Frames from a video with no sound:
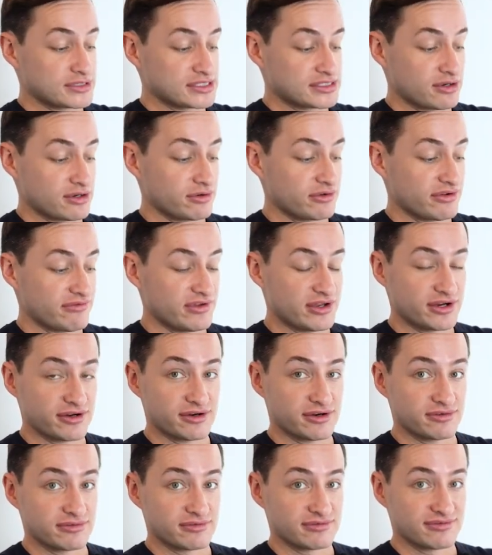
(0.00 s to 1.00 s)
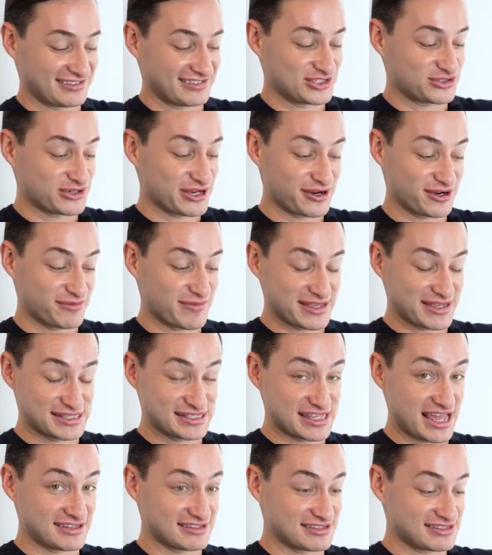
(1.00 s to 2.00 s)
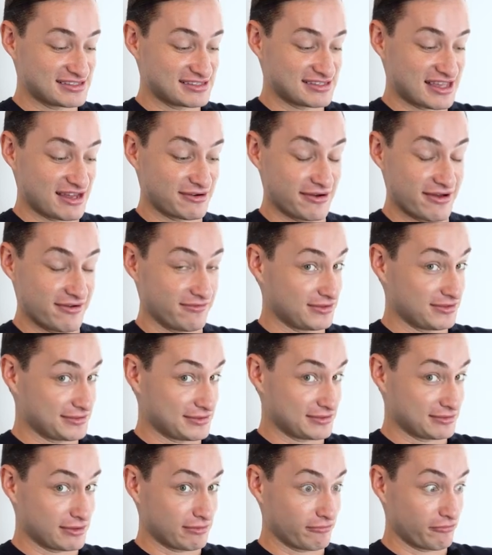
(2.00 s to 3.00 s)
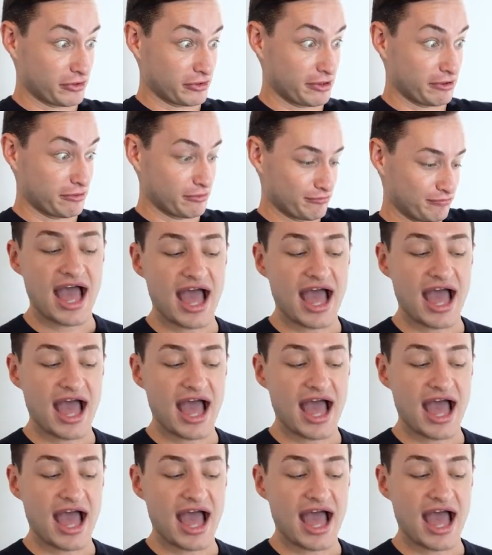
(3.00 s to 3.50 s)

so if you're triggered by scents, I don't know if this is one for you.